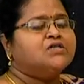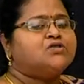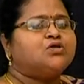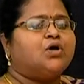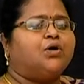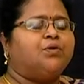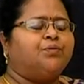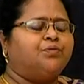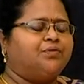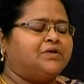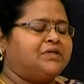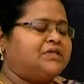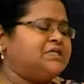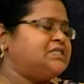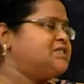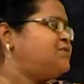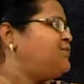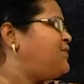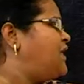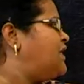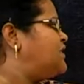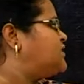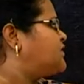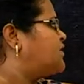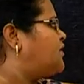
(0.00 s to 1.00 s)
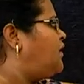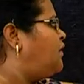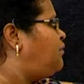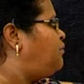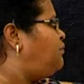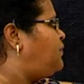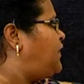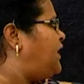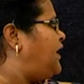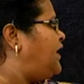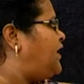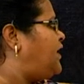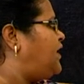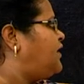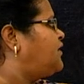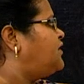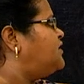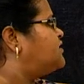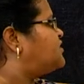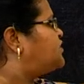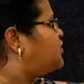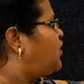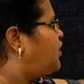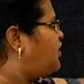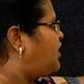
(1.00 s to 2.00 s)
So with this we are completing
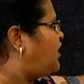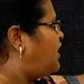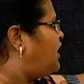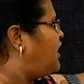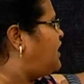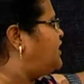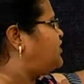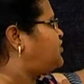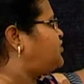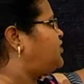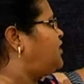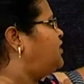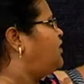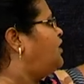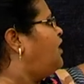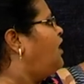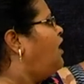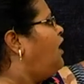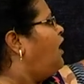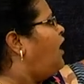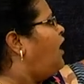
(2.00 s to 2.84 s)
the circulation,